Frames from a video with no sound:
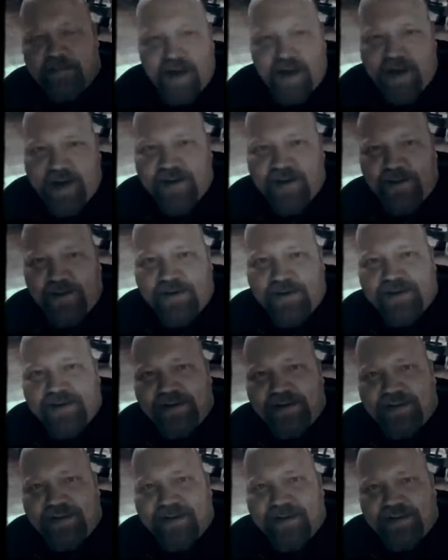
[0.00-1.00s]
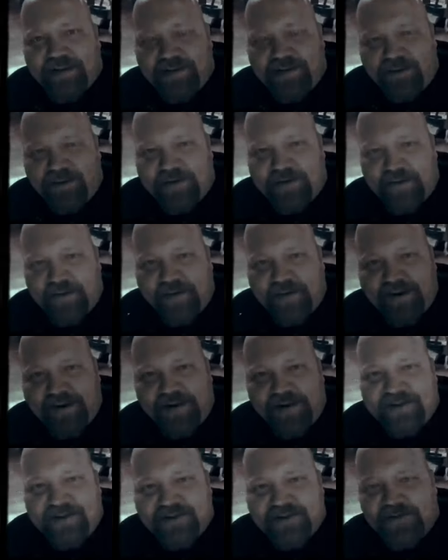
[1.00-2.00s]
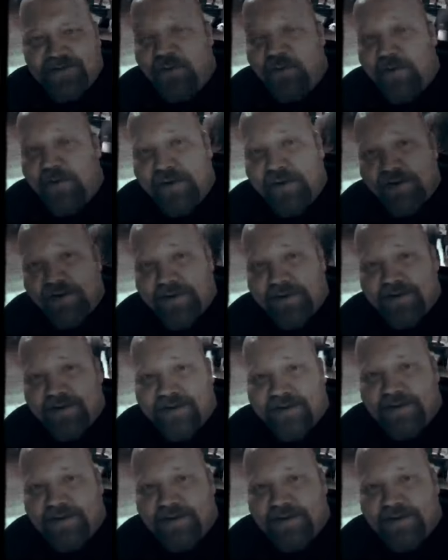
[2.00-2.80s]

mile North American tour